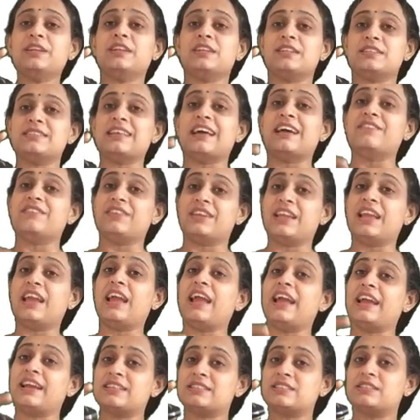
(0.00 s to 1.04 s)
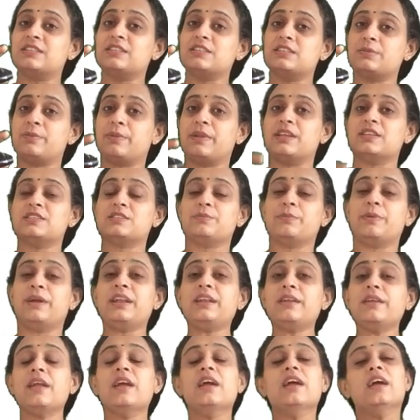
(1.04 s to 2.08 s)
It is having X
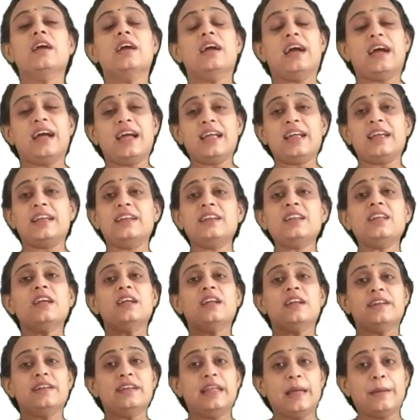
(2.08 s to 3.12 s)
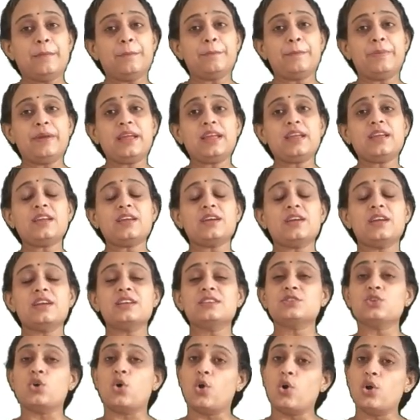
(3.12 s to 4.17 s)
displacement, and damping
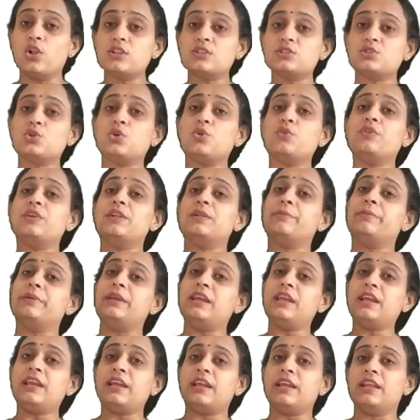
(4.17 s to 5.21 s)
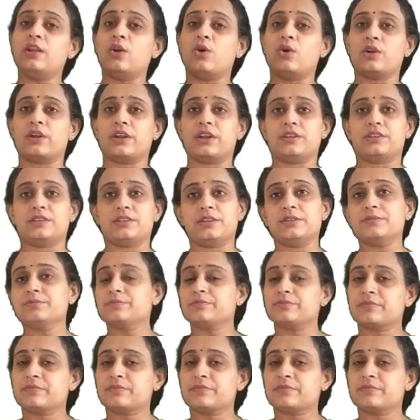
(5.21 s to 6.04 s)
is also will be elongated.